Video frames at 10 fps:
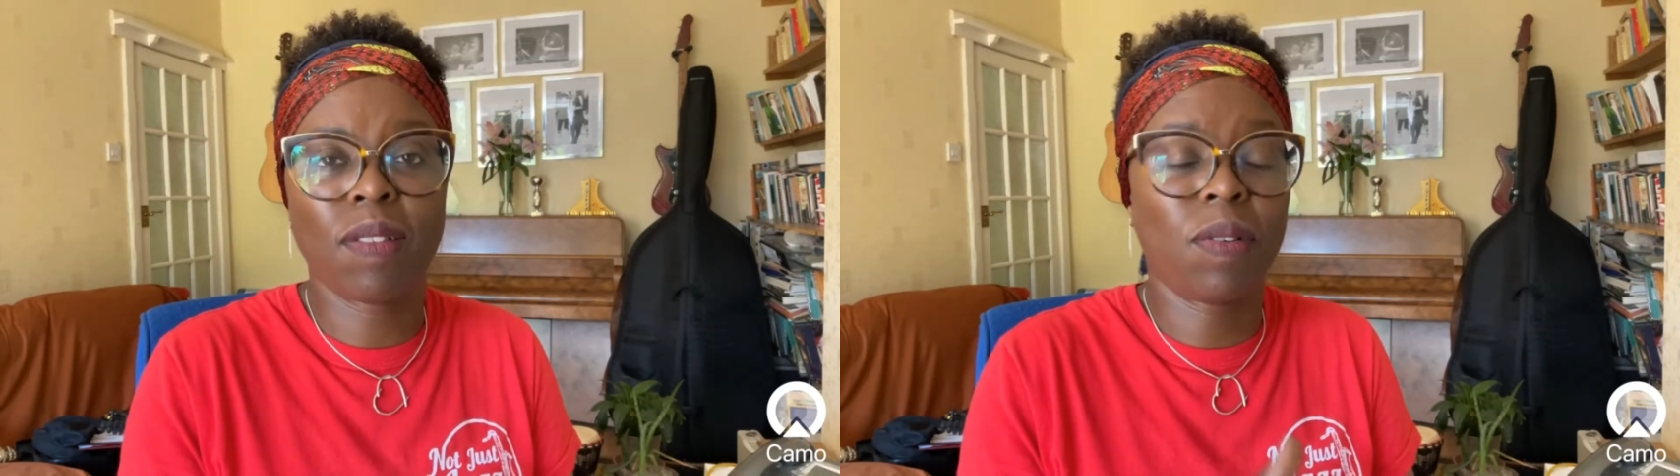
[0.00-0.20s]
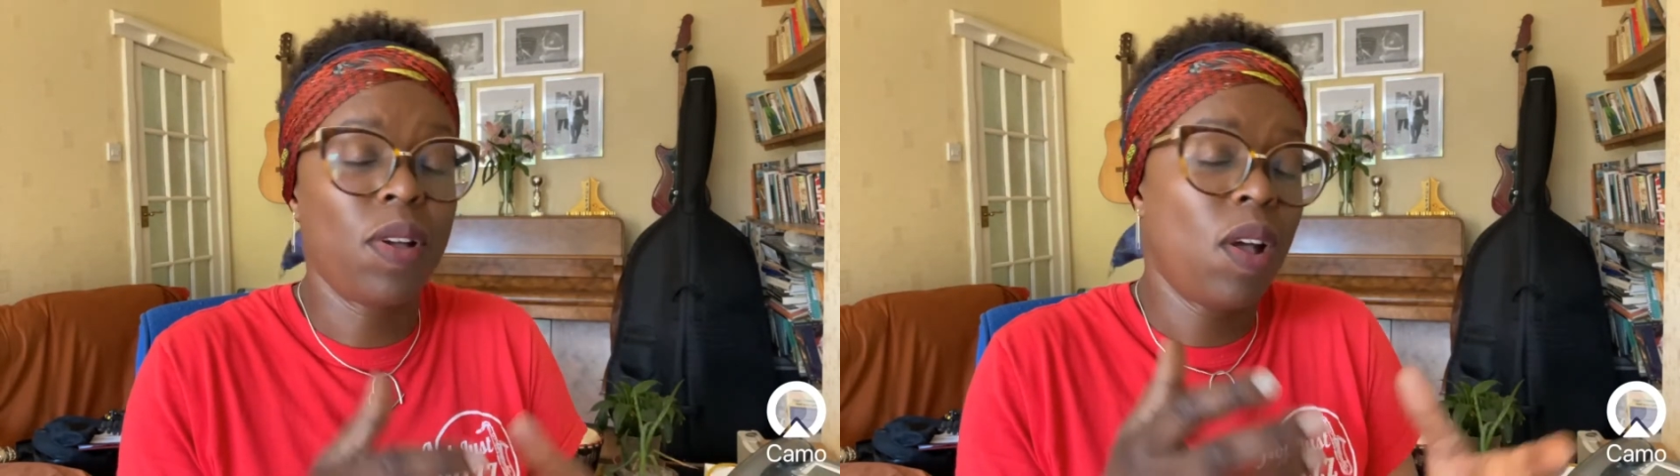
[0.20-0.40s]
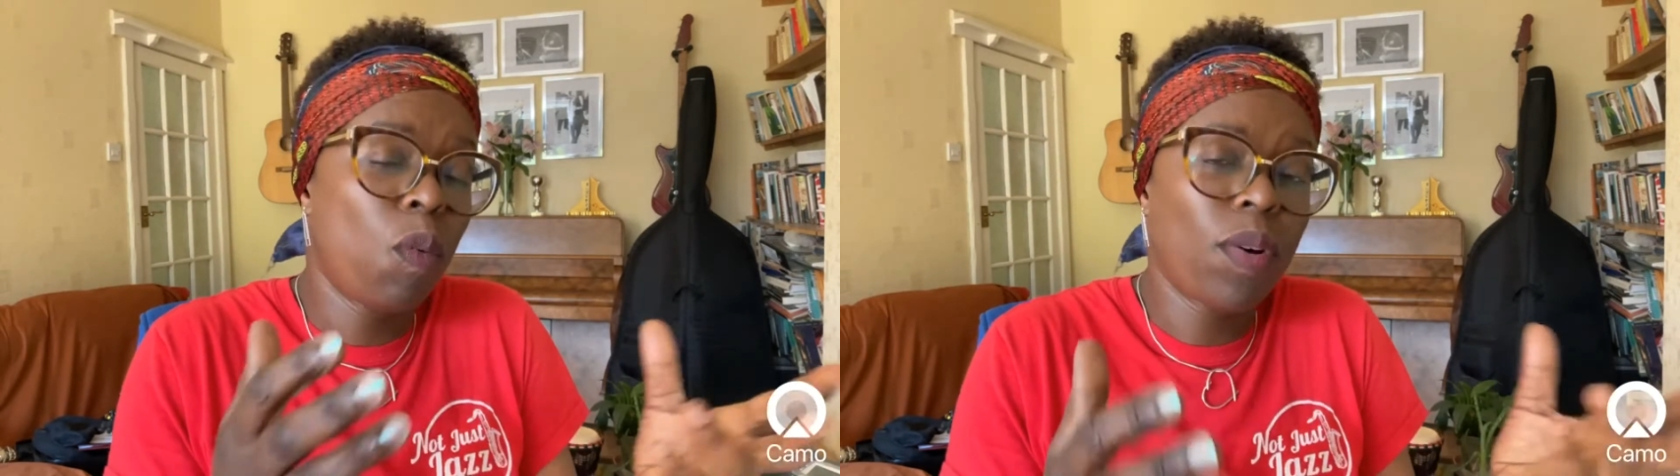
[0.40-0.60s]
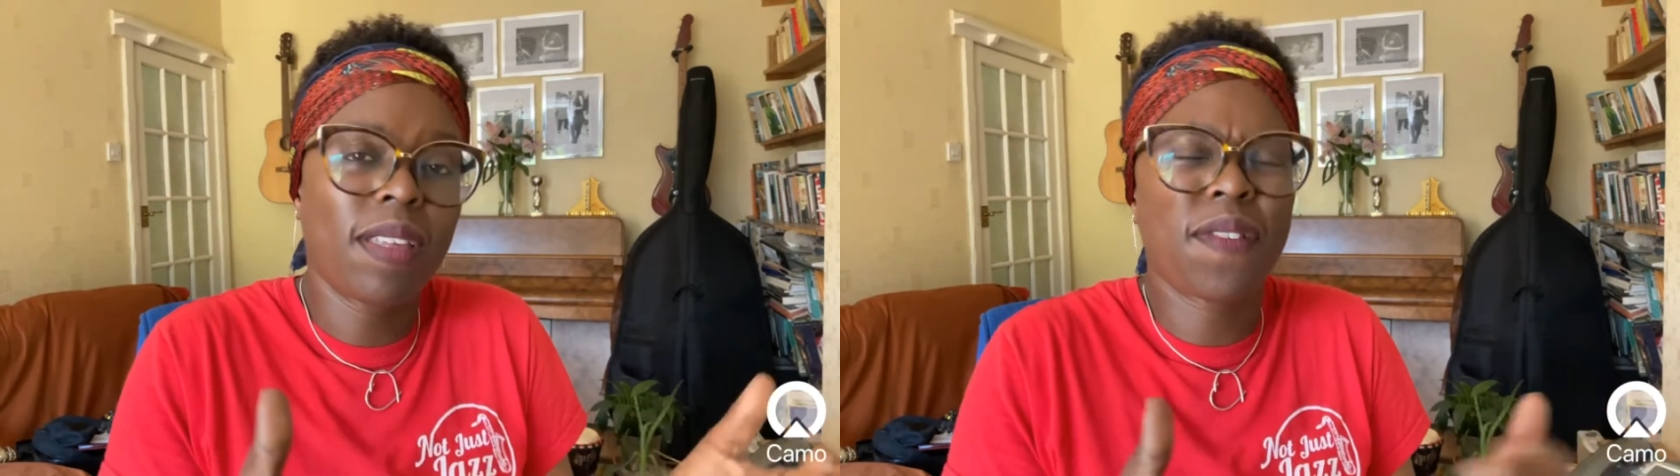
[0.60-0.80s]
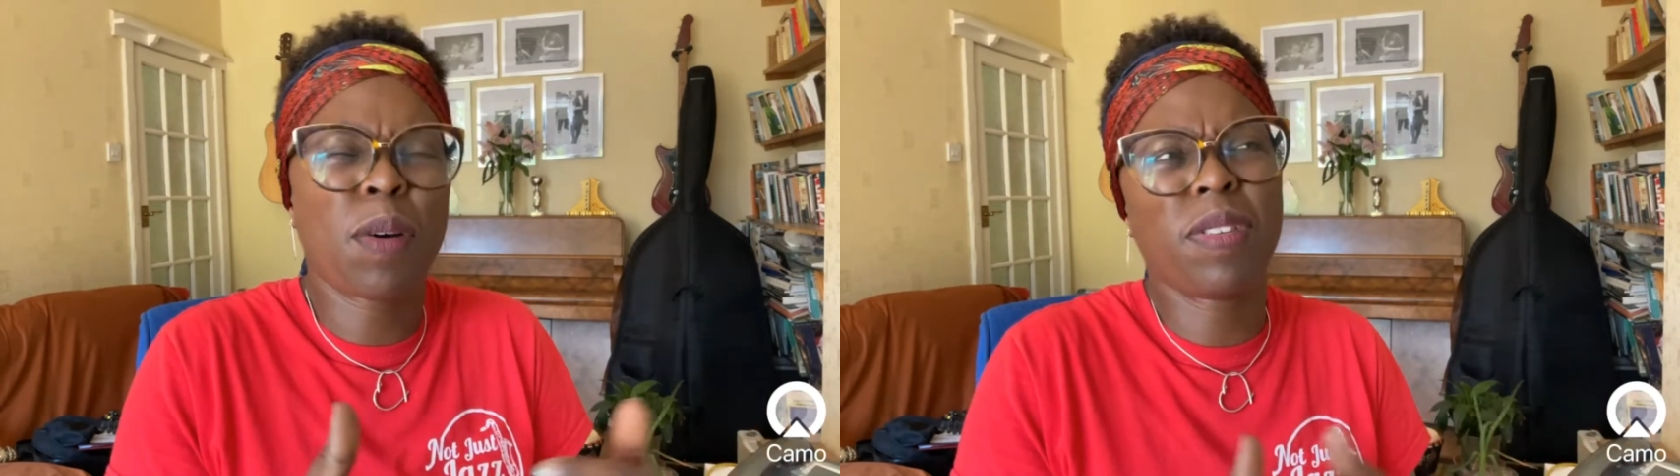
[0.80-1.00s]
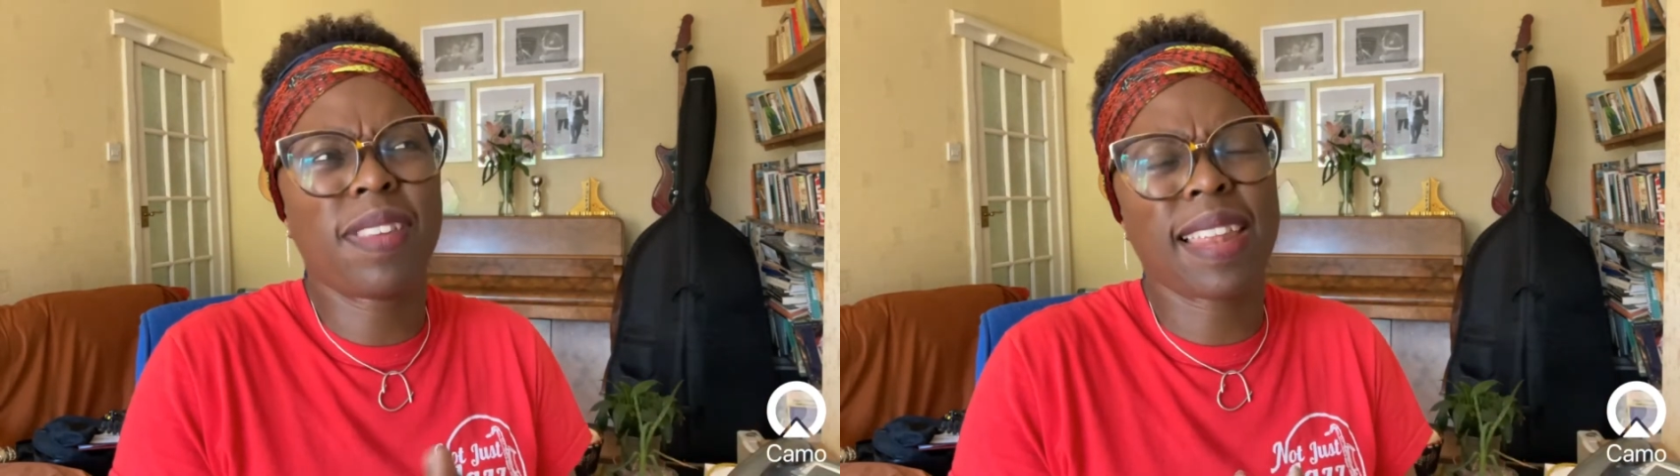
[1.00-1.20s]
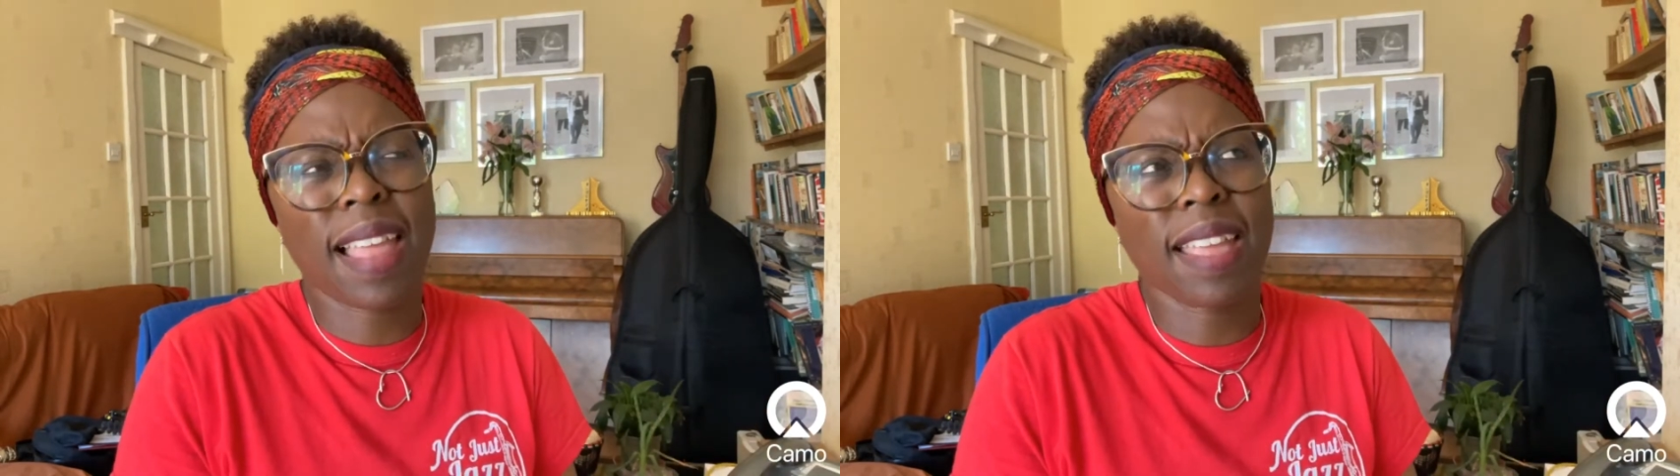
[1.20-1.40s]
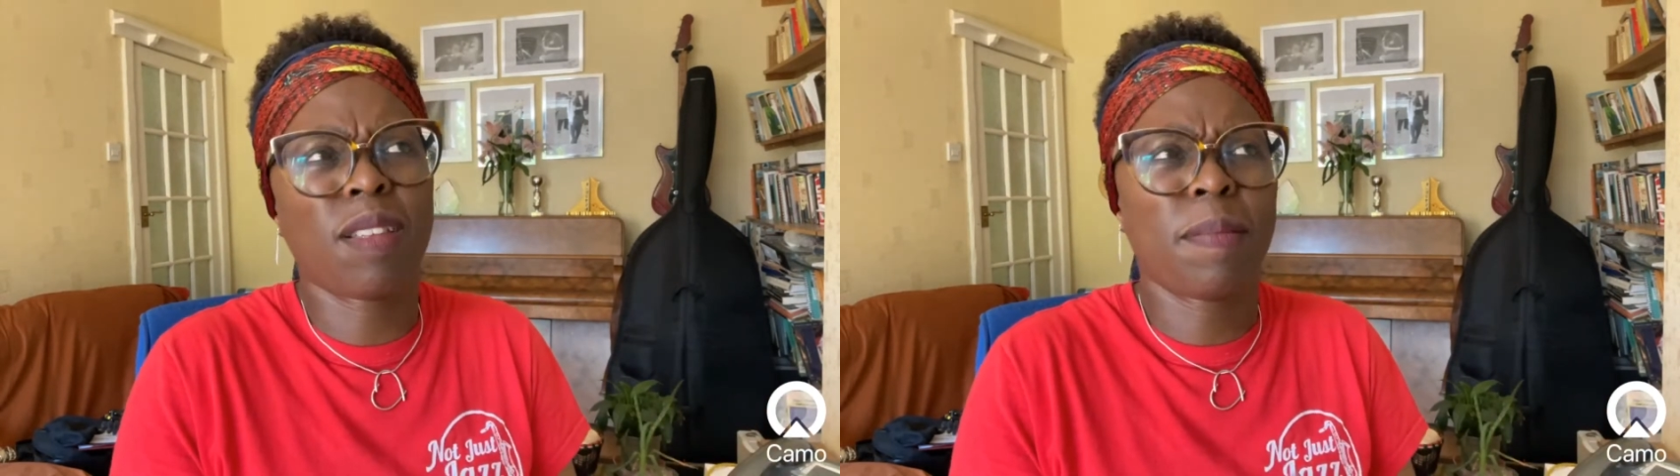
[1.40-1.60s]
or whatever. I wouldn't say I'd
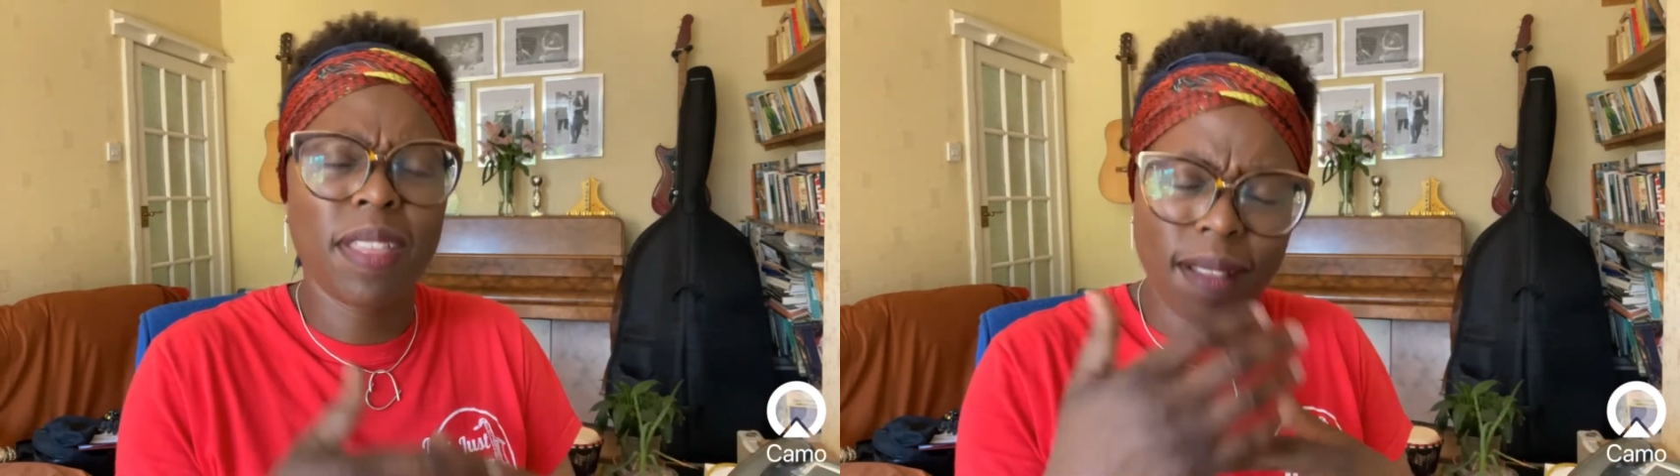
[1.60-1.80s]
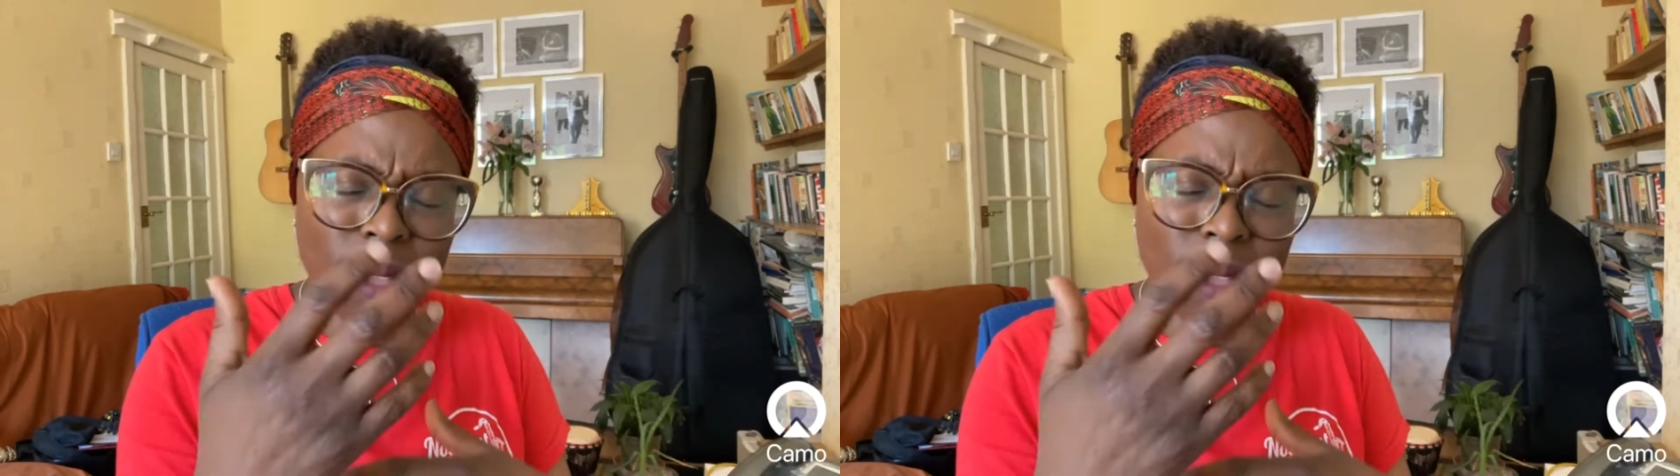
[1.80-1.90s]
like to be.